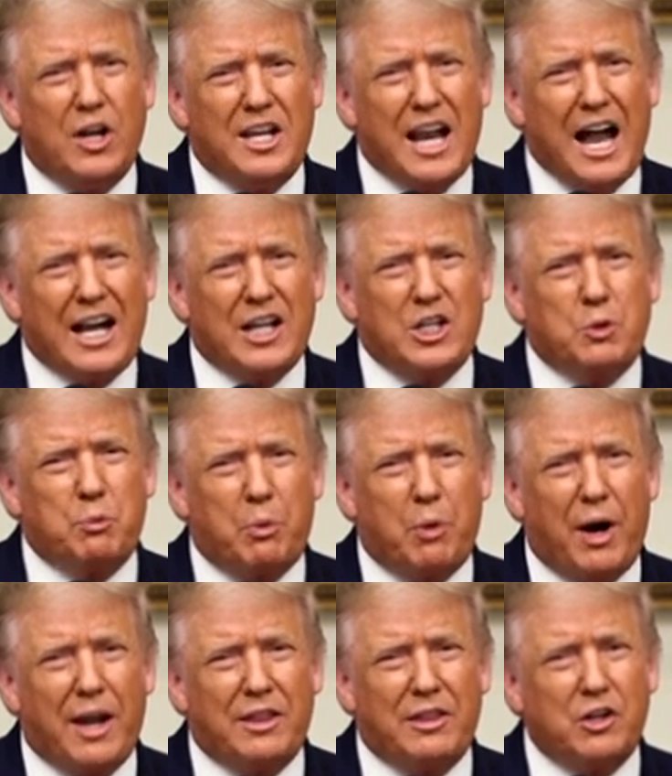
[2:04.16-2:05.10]
not
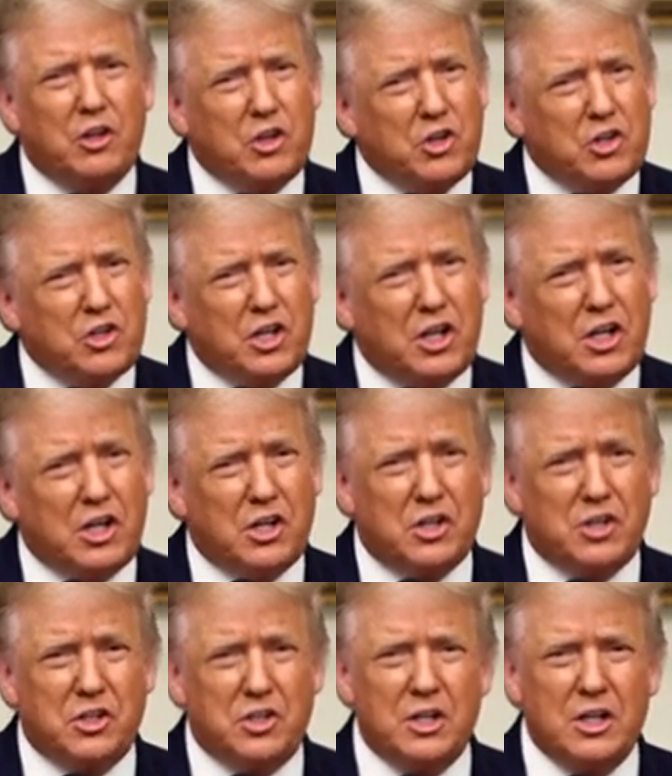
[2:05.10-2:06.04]
spread the
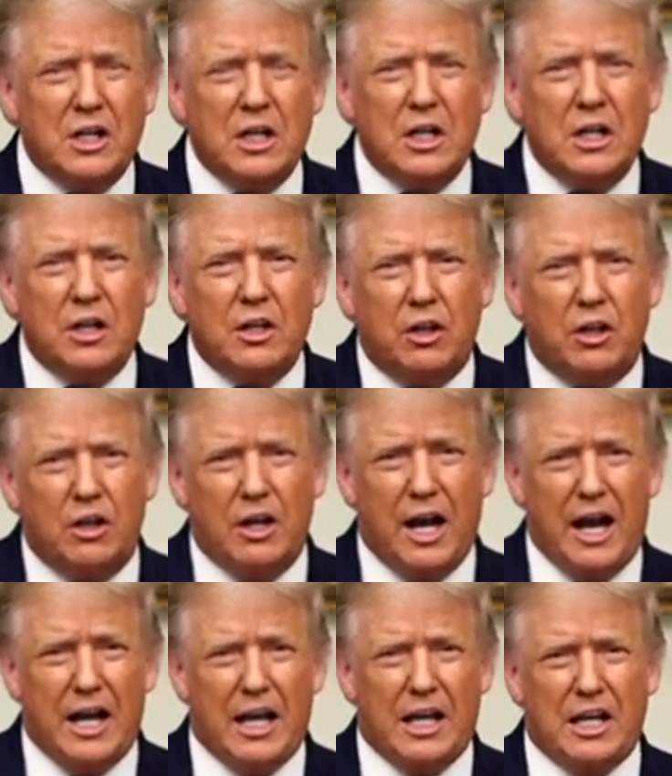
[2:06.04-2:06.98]
disease. The
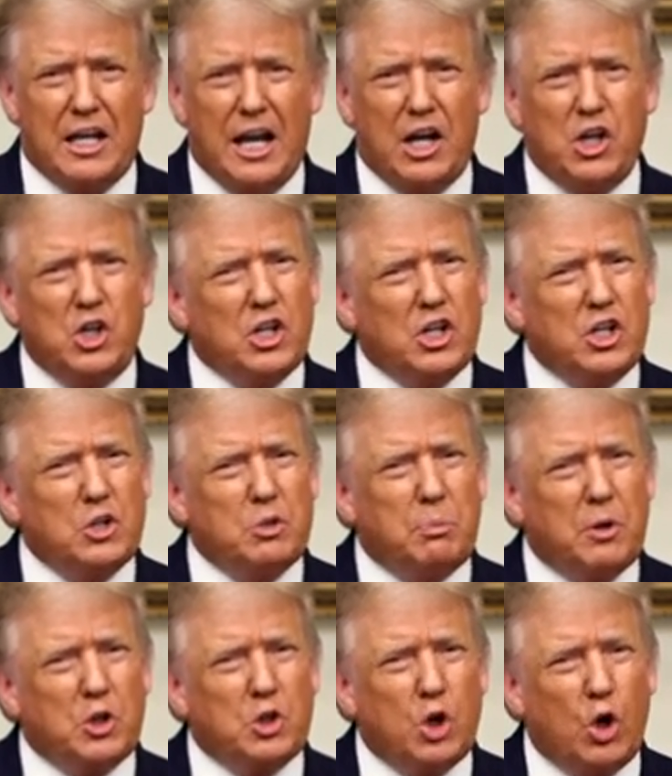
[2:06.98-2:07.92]
United Nations
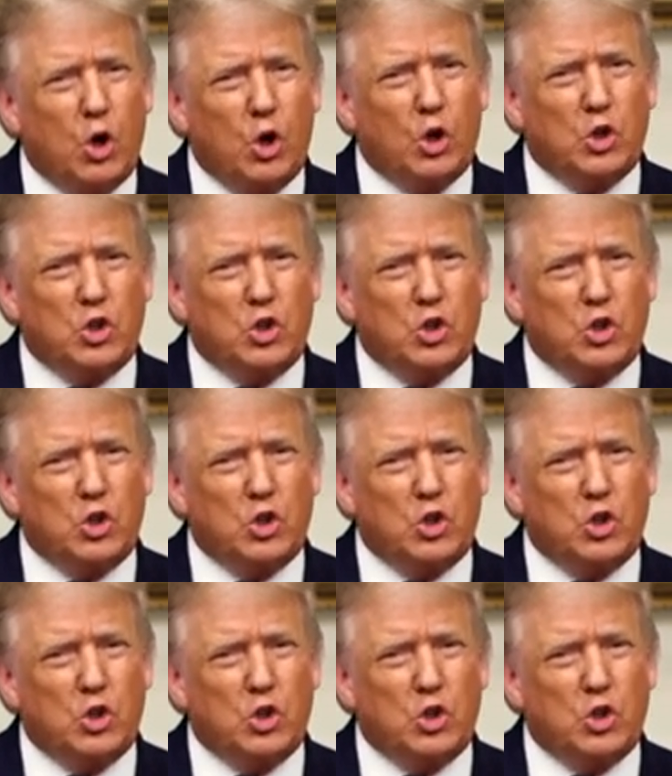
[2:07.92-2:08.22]
must hold